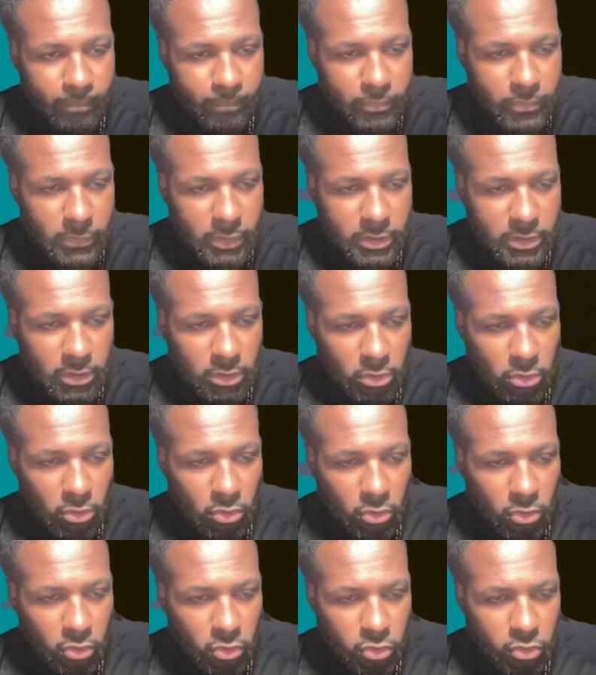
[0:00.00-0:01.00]
Let's see
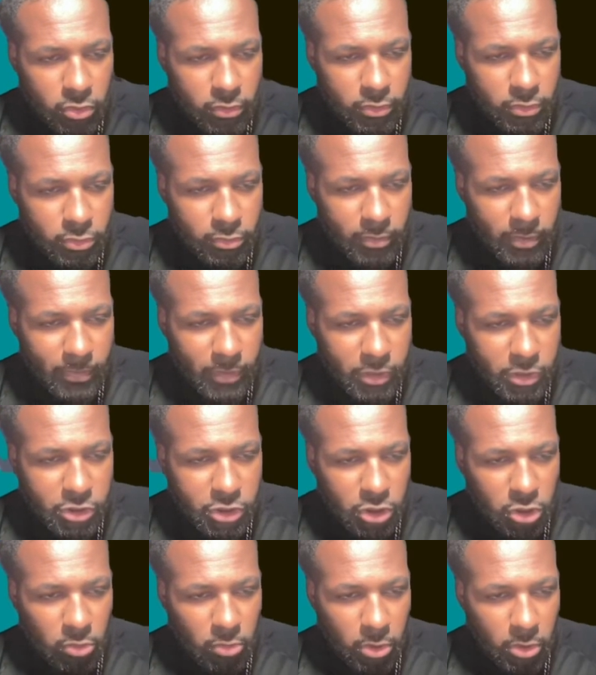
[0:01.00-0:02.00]
who's my buddy
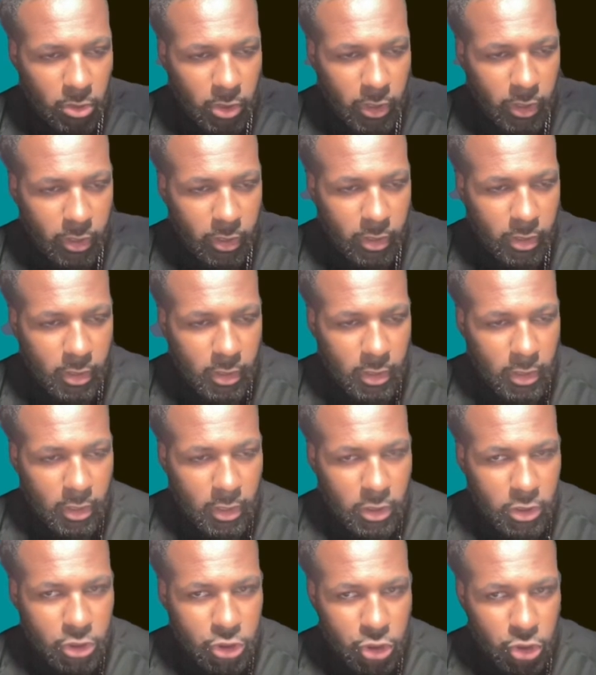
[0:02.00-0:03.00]
Chill Will got.
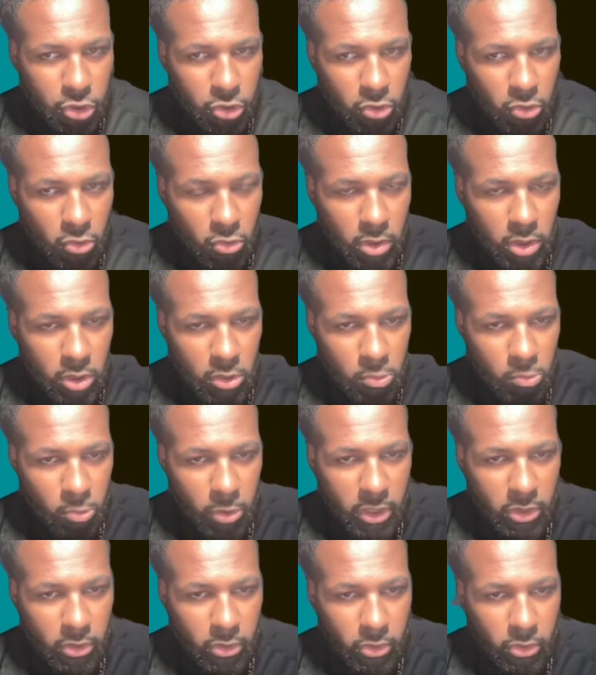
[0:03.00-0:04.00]
Chill
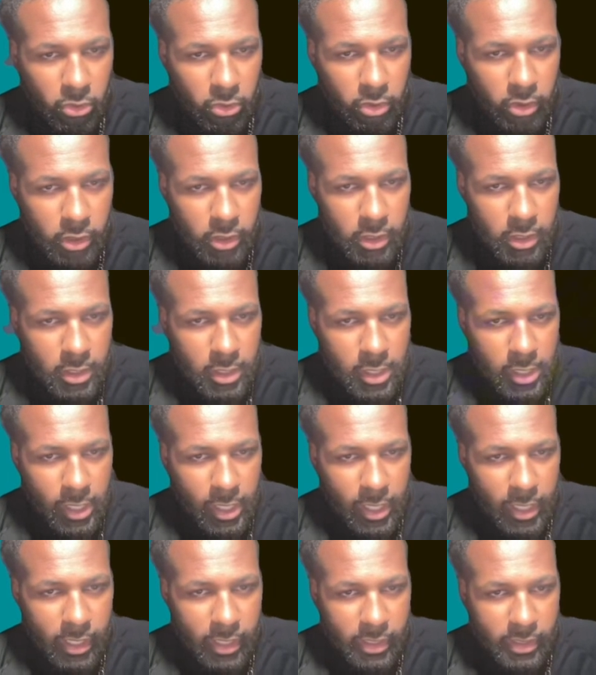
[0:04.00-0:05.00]
Will
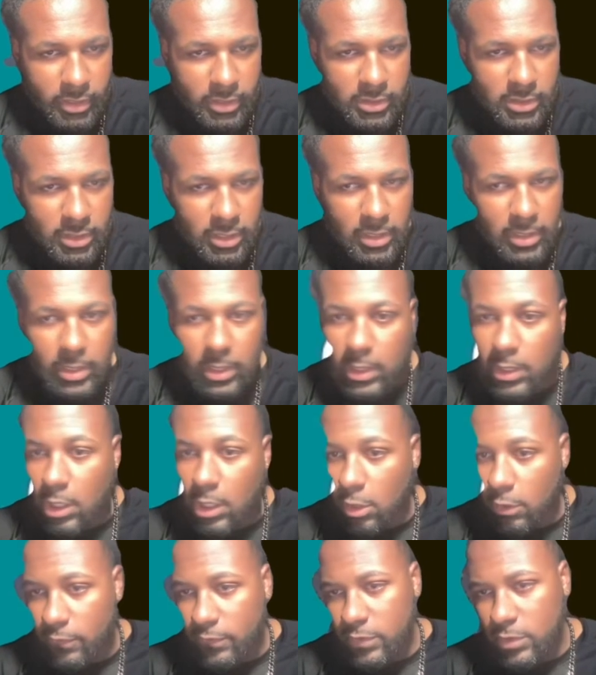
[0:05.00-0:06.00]
has the
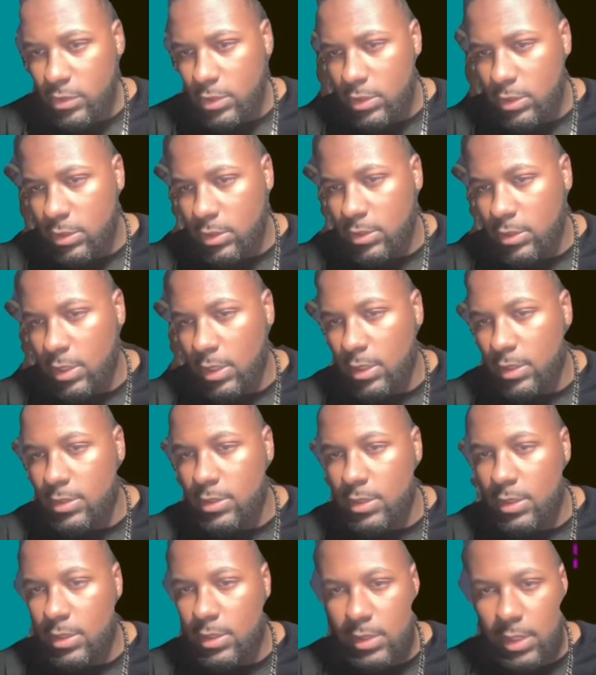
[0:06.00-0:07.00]
Dolphins. He's taking
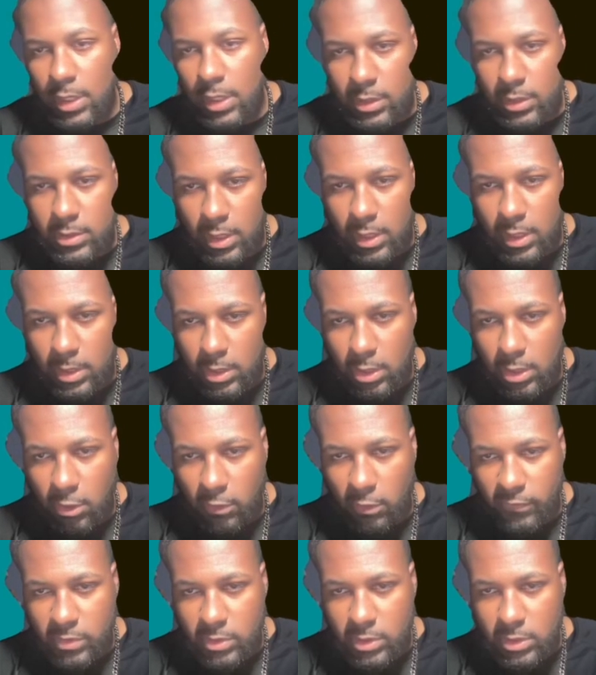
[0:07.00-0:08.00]
the
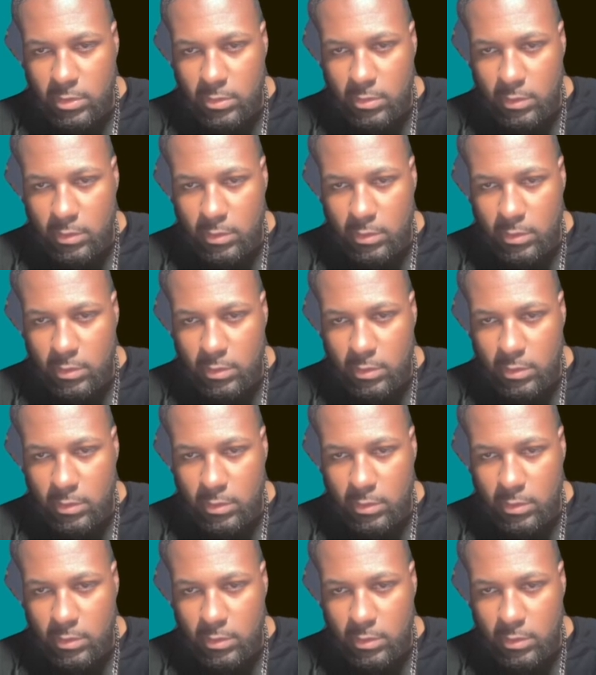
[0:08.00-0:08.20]
Dolphins.